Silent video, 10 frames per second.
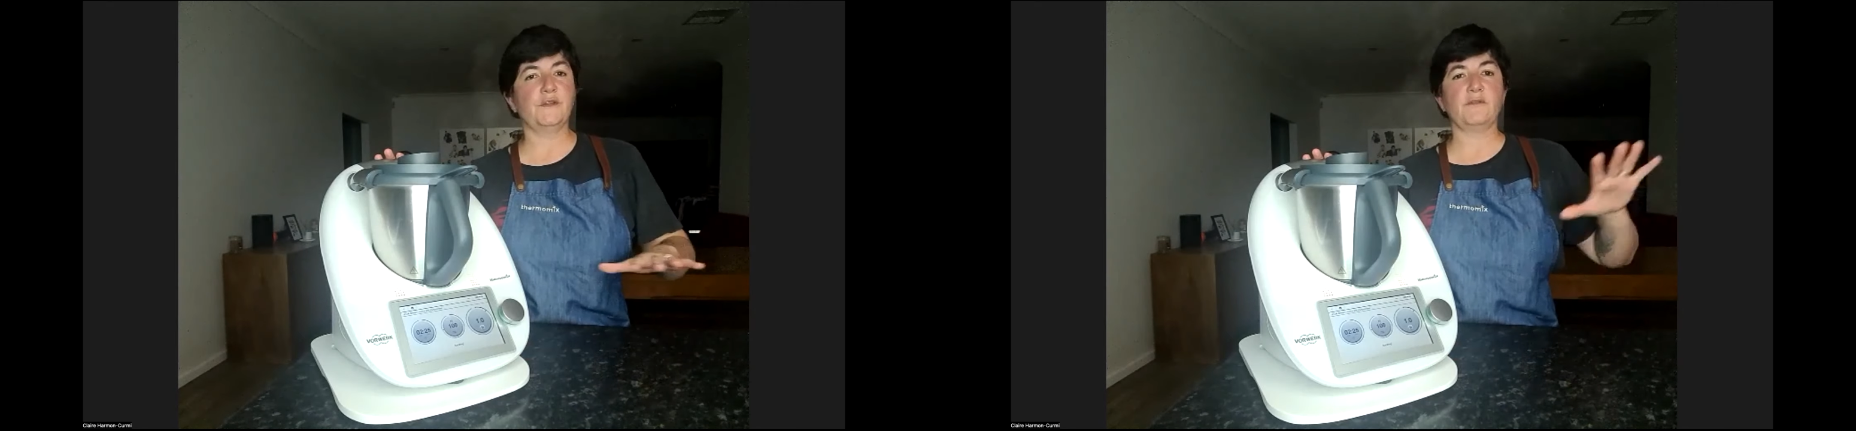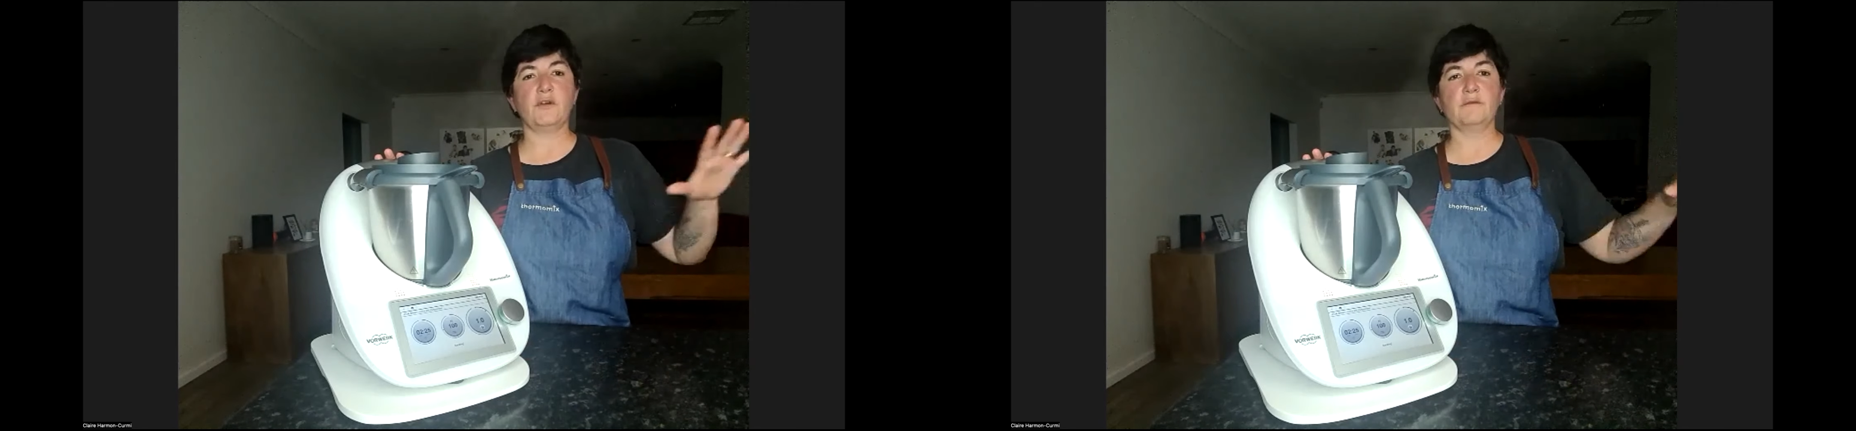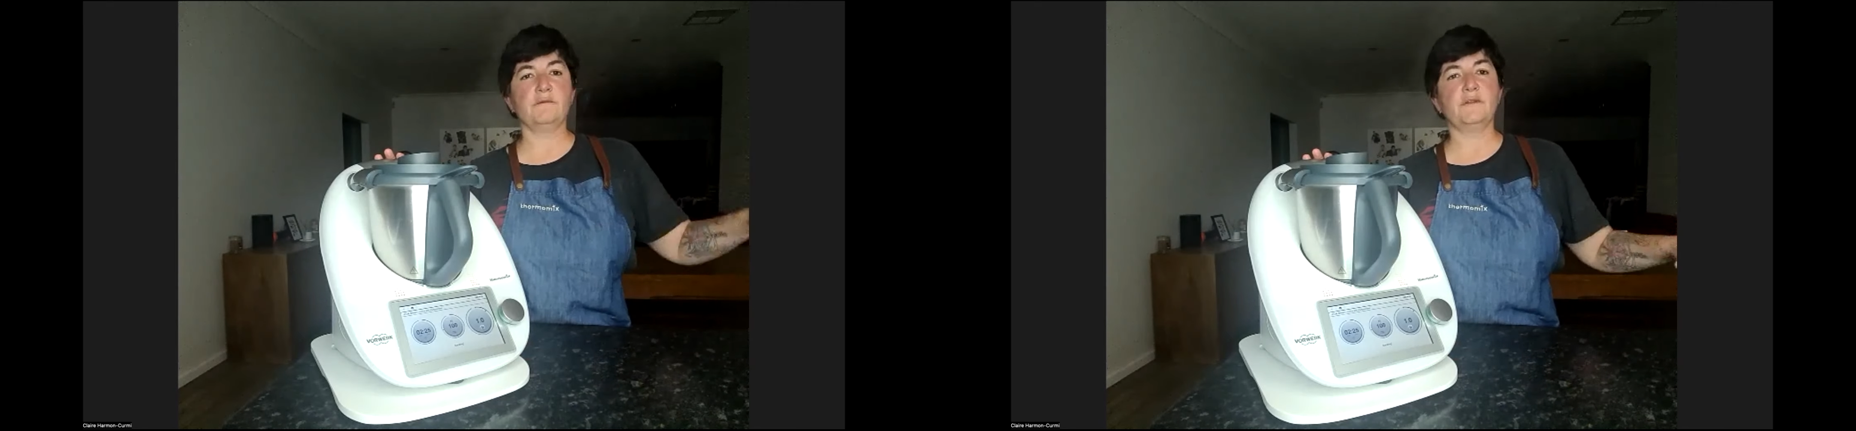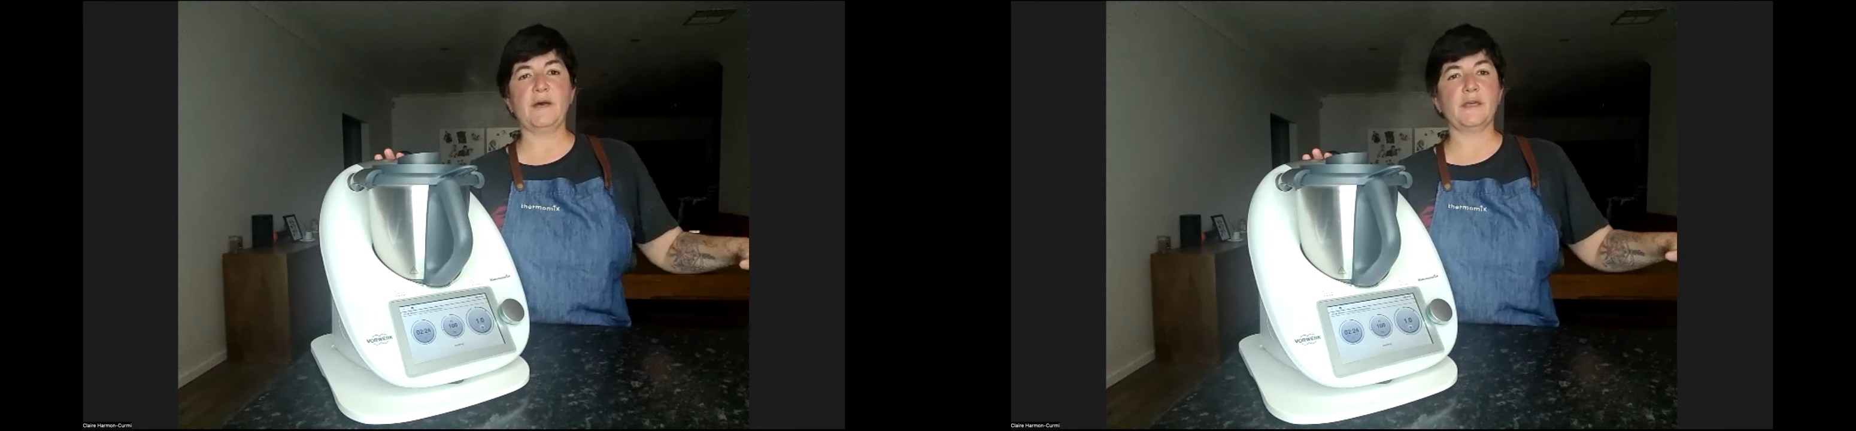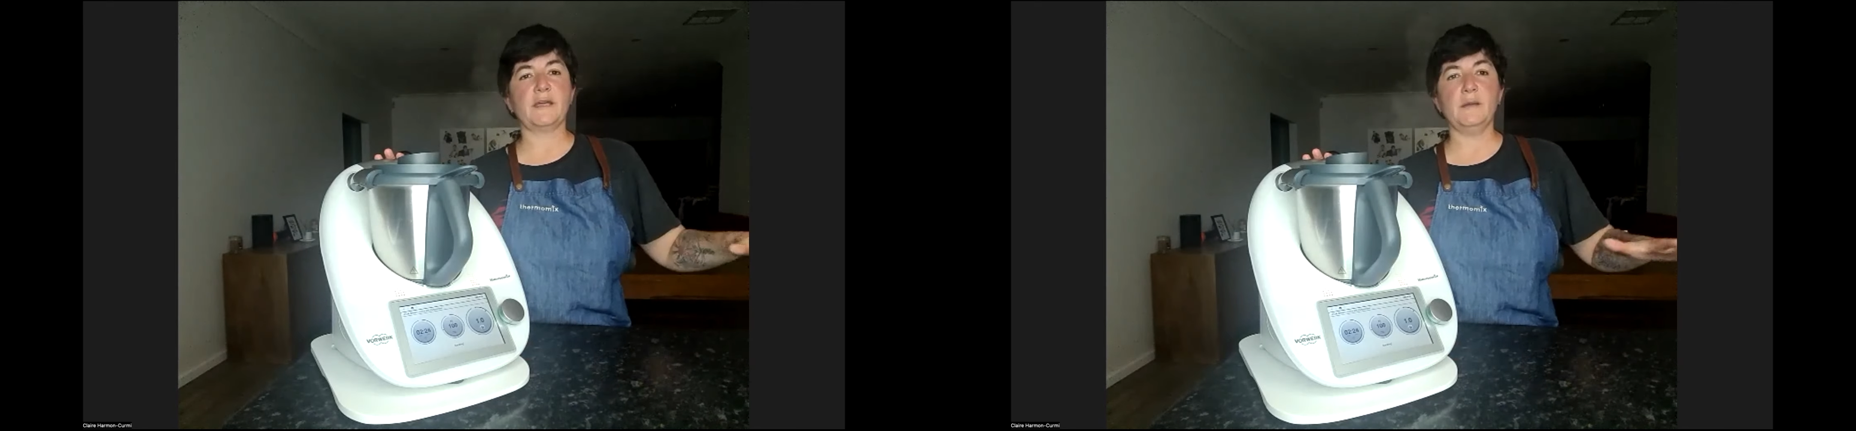they've gotten from
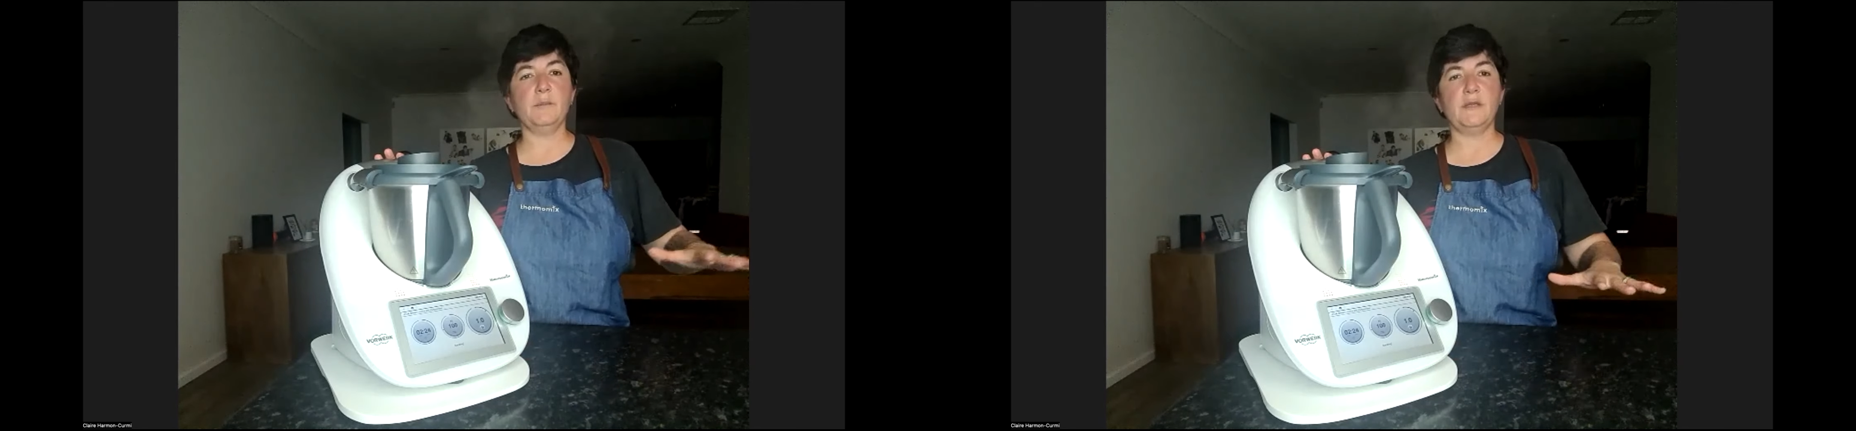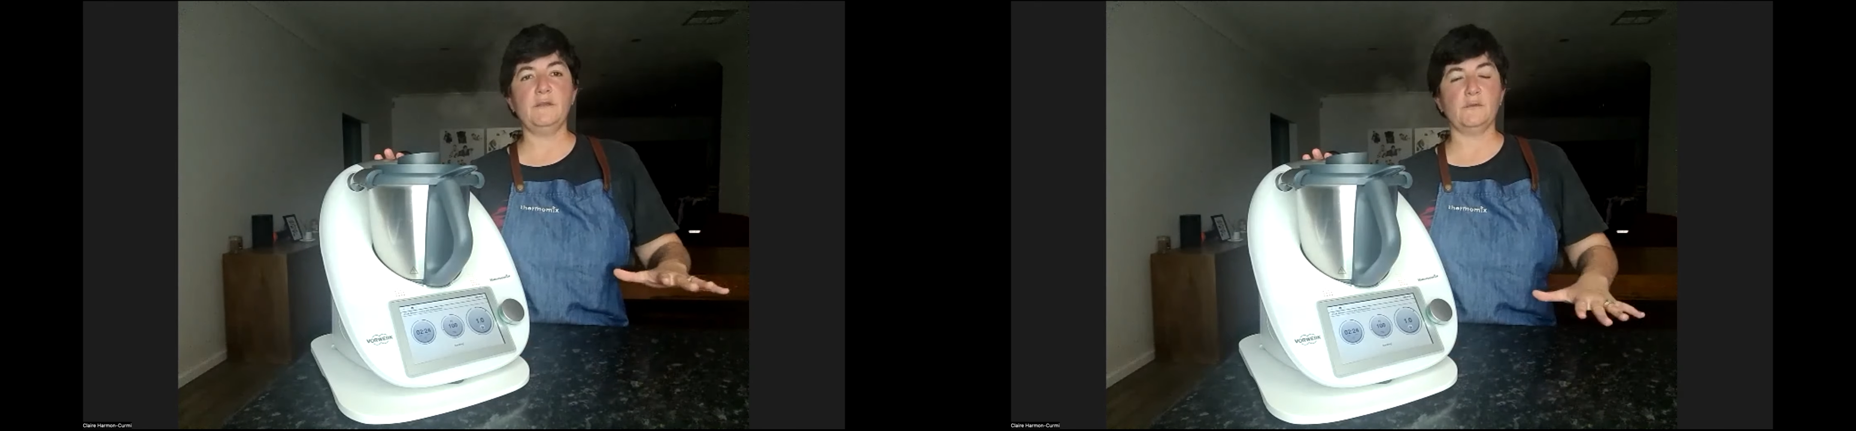other companies,